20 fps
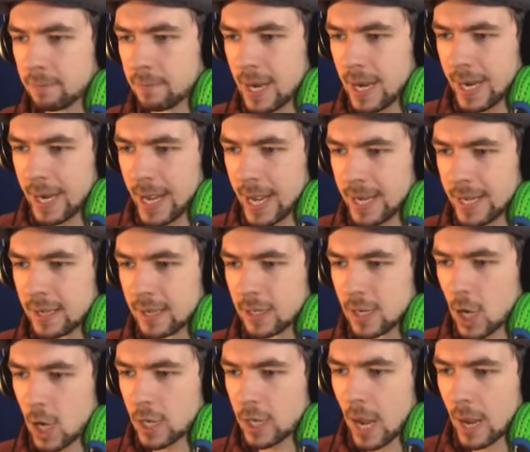Mayday!
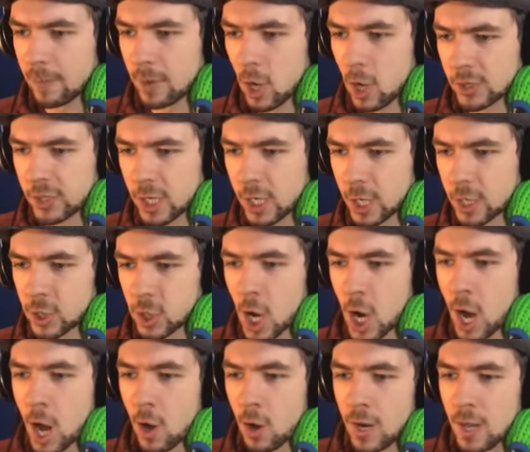Look, I'm losing
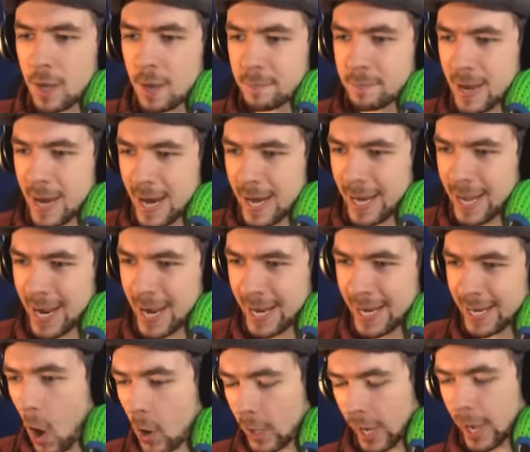control.
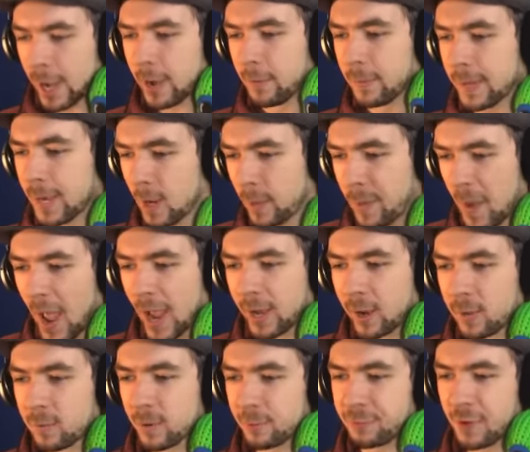Mayday! Okay, we got it back.